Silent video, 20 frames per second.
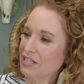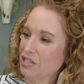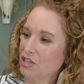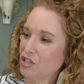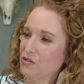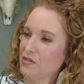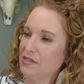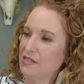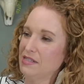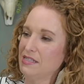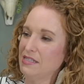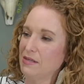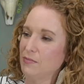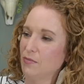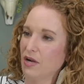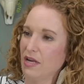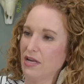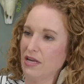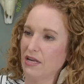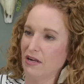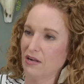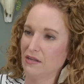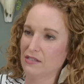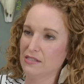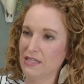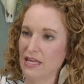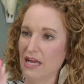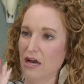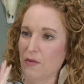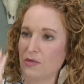let's use this stem right here.
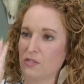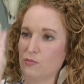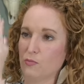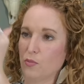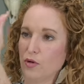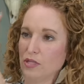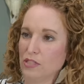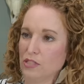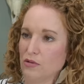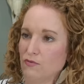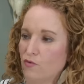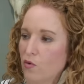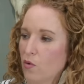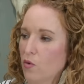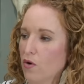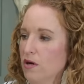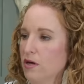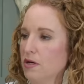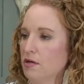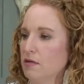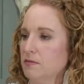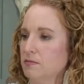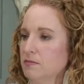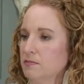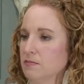See how it's pointed forward?